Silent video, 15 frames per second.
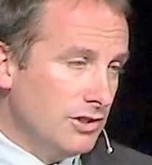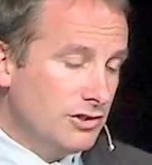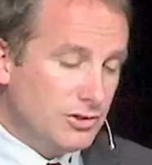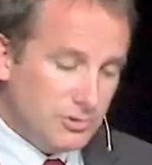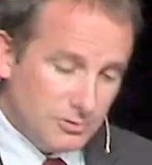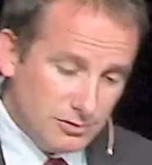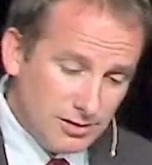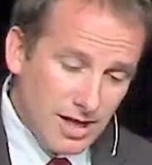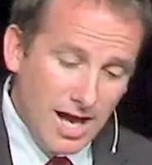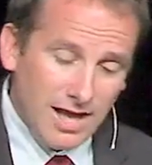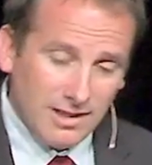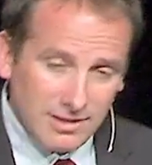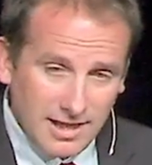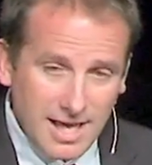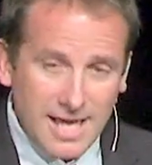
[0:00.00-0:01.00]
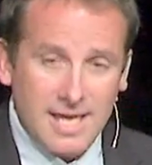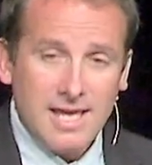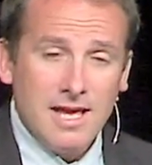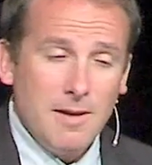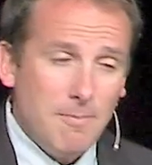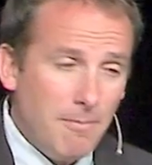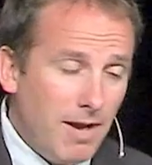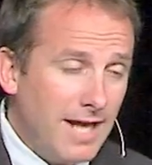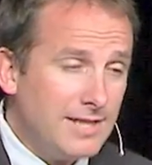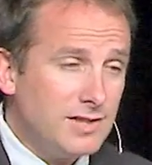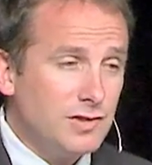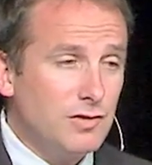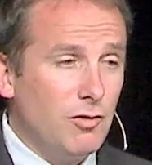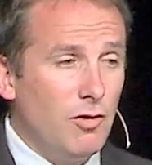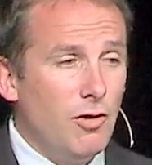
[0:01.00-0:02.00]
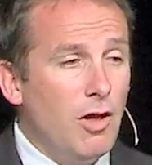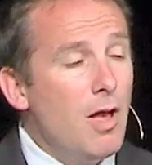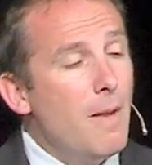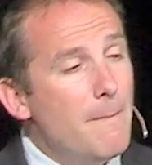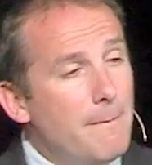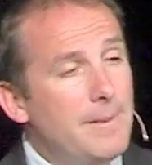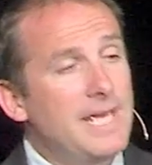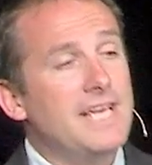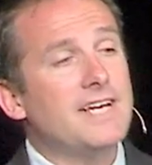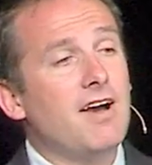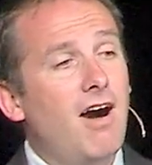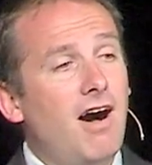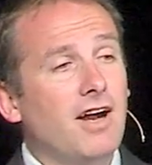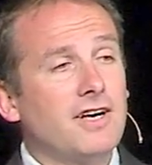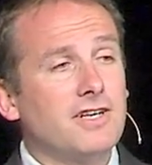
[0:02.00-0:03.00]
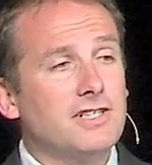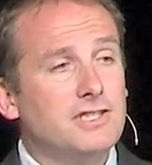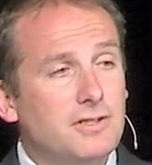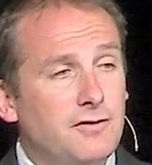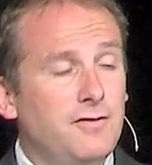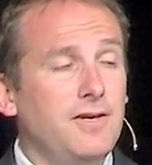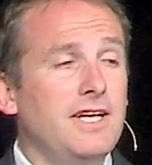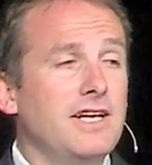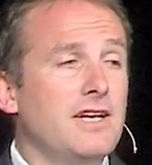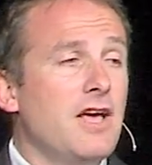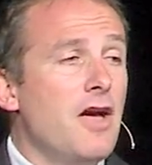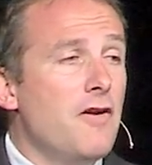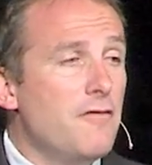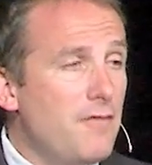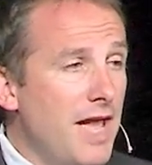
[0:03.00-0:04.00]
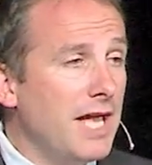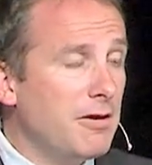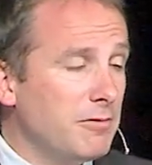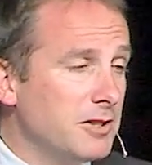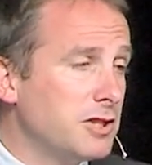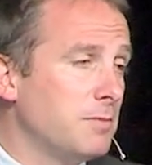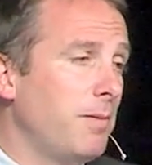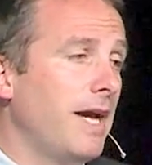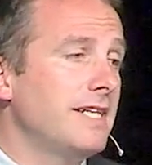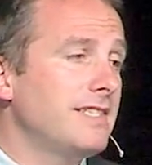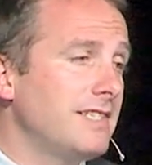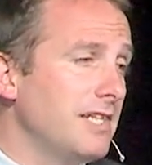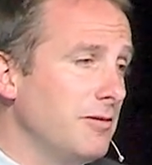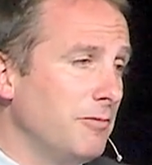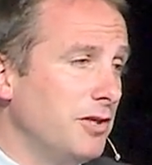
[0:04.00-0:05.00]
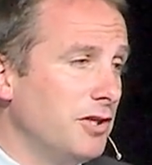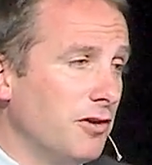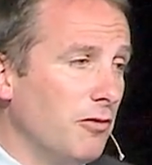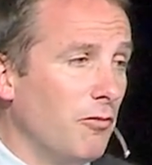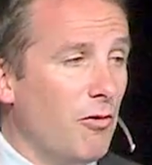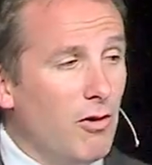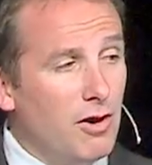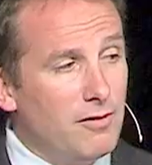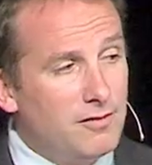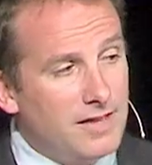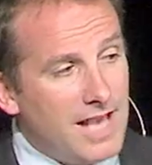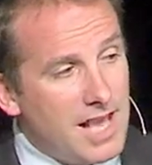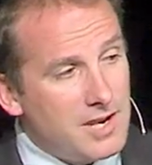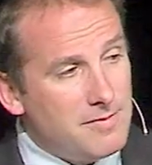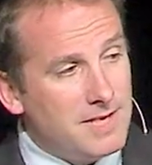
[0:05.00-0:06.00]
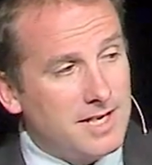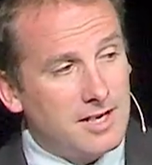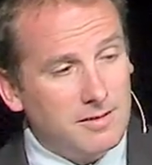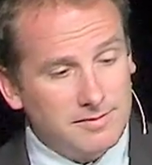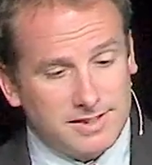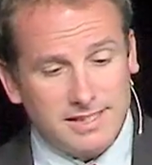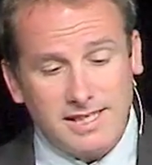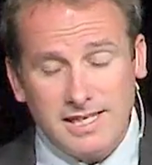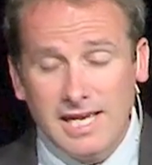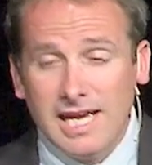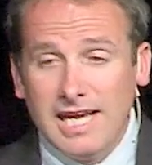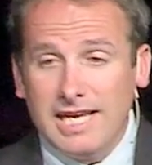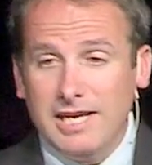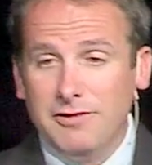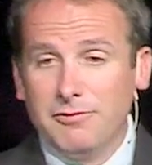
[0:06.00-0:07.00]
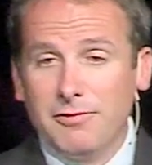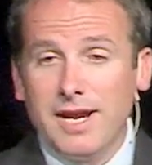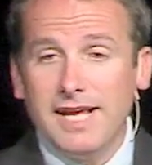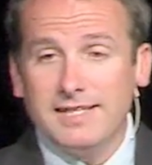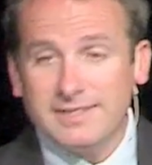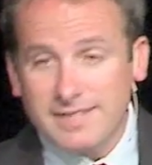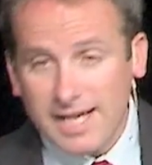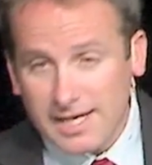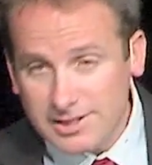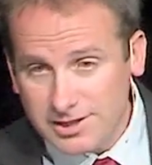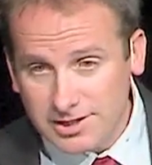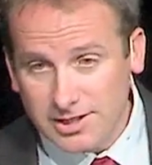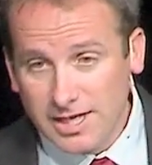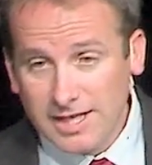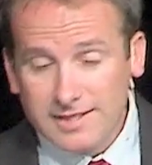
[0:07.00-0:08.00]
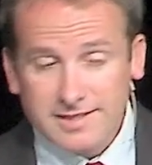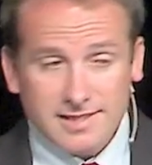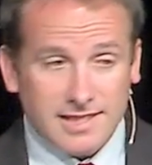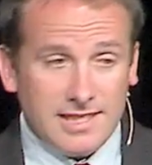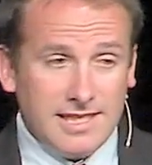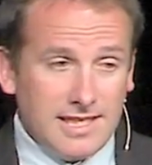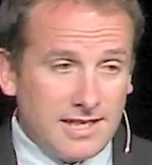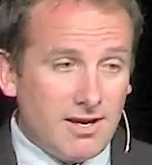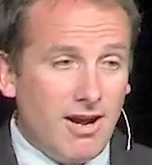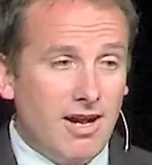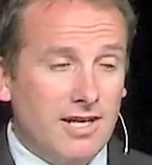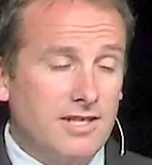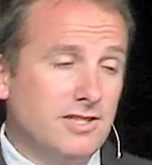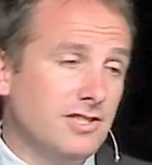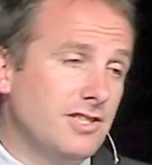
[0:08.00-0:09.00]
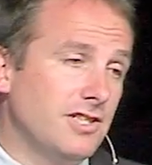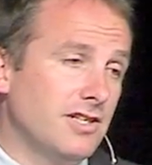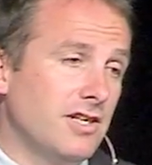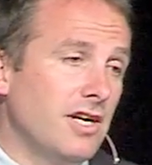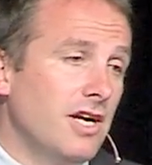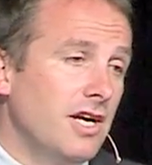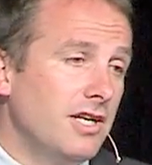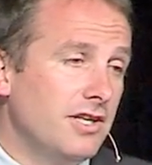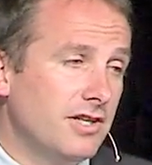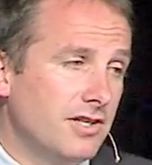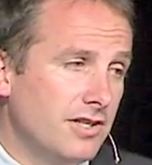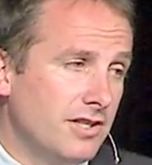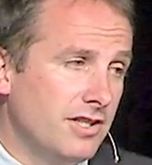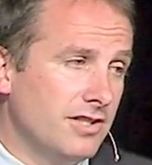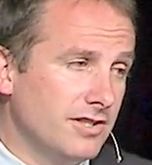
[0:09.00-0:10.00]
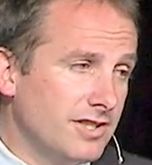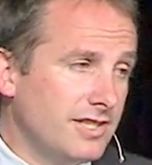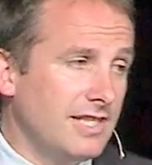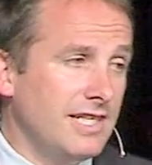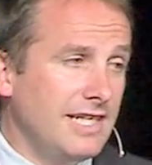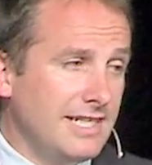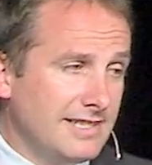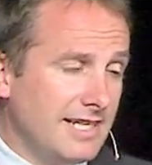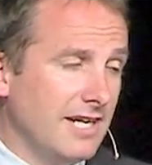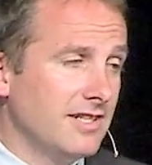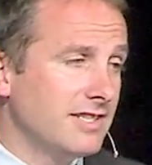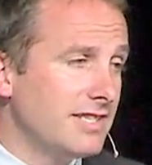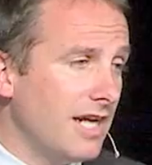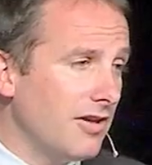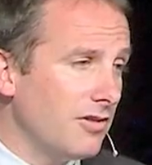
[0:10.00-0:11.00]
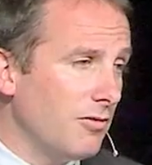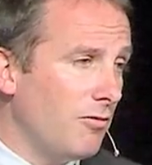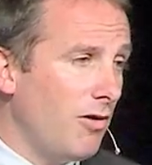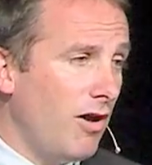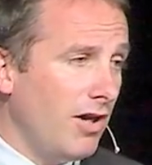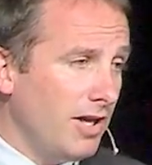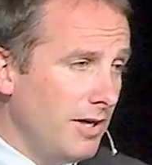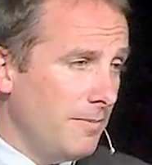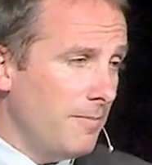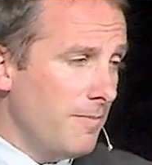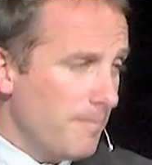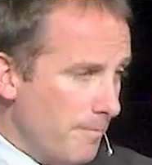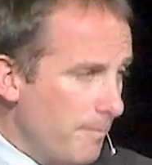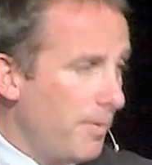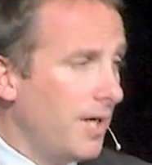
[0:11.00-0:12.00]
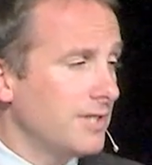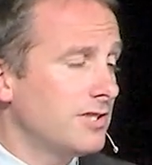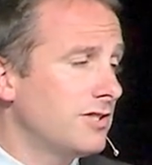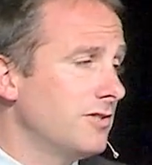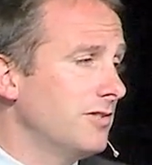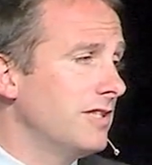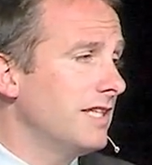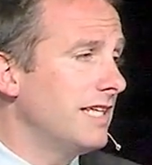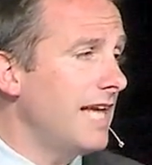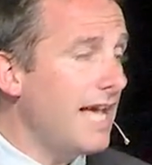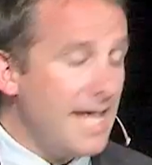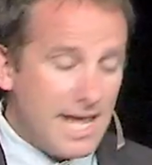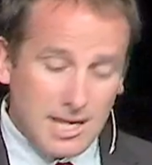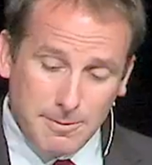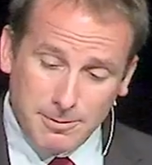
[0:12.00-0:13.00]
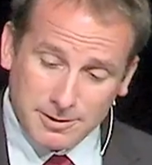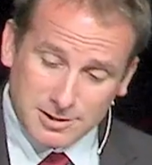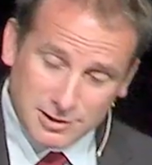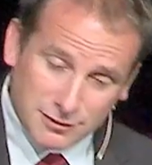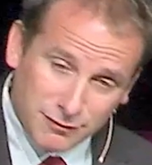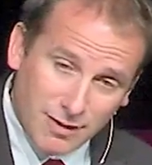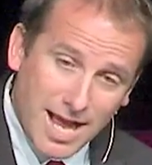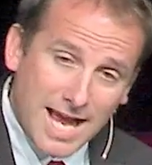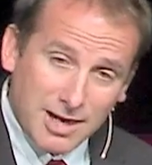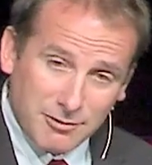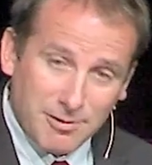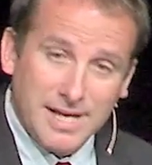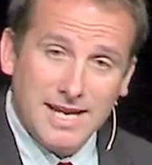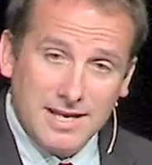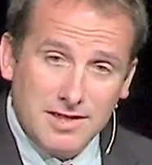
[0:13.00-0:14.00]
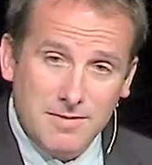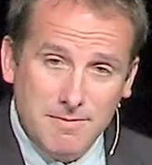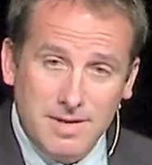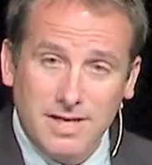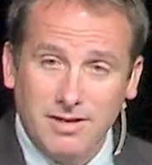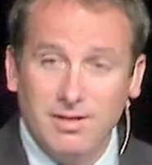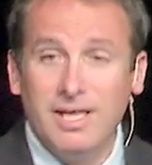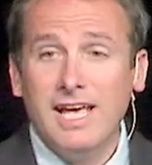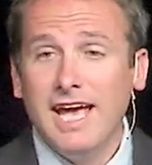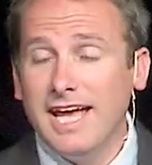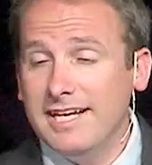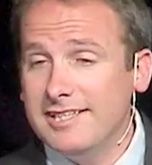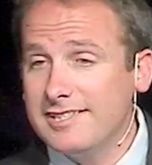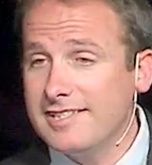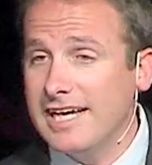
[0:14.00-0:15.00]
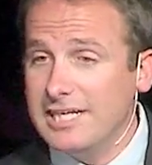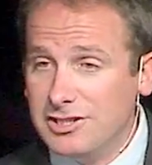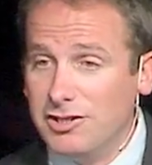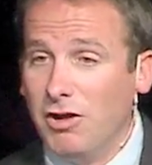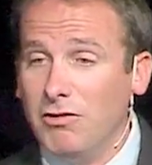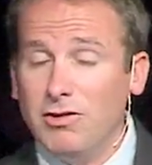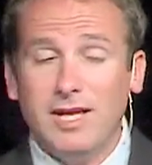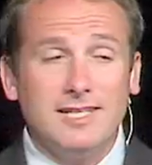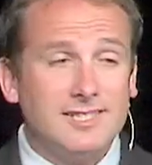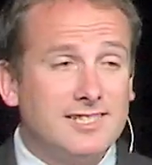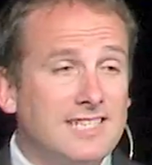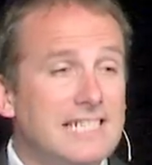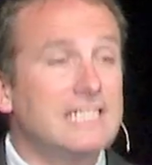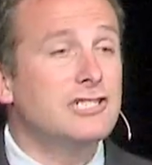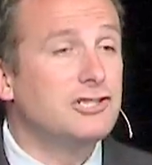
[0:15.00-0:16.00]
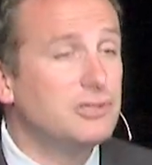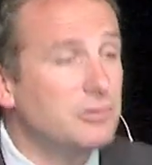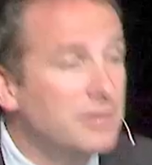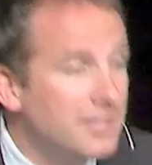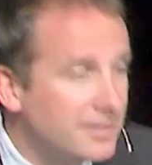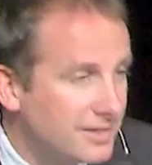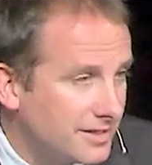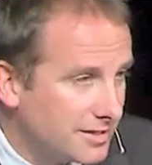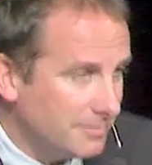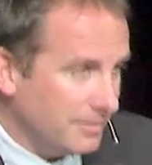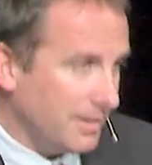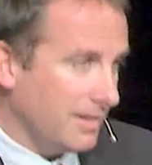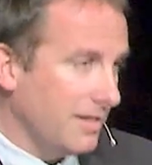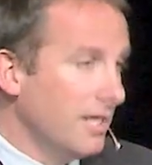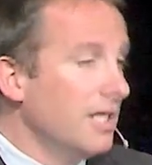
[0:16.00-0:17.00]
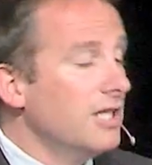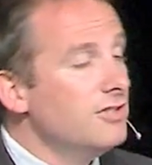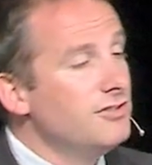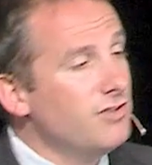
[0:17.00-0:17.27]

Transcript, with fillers: Do not let my soul be conquered, defeated, vanquished by sin. When you're at war, if the enemy comes in, he ransacks your city, he conquers your, your, your city, he tears down the wall, he busts through the gate, and he puts his flag right in the middle. And he's saying, Don't let sin do this to me.